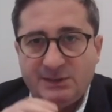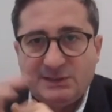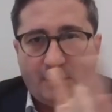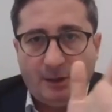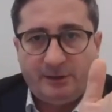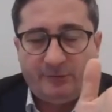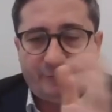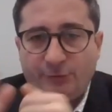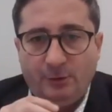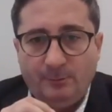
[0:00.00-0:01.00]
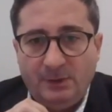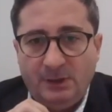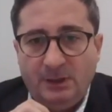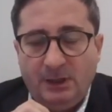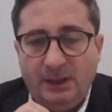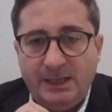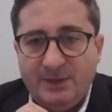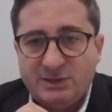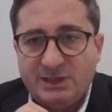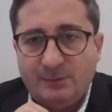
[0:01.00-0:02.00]
starting from
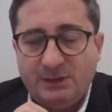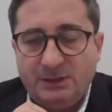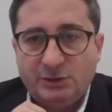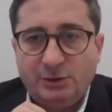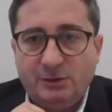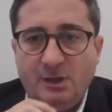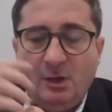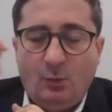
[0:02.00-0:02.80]
image segmentation,